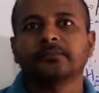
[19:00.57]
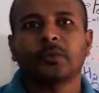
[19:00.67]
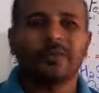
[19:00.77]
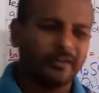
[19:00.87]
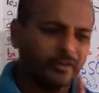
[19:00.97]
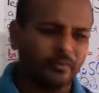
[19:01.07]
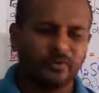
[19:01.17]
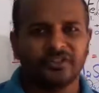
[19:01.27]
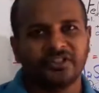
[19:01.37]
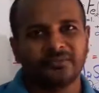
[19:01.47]
One notebook
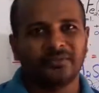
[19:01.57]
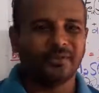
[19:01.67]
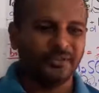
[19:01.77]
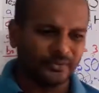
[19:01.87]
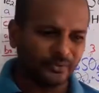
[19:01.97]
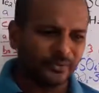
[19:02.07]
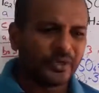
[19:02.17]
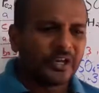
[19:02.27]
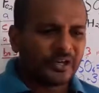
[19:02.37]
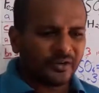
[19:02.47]
is enough. You don't need
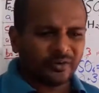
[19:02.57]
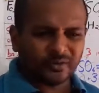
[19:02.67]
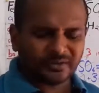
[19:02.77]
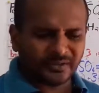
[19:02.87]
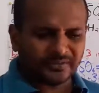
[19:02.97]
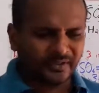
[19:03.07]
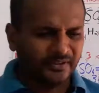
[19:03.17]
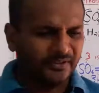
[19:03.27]
to use different.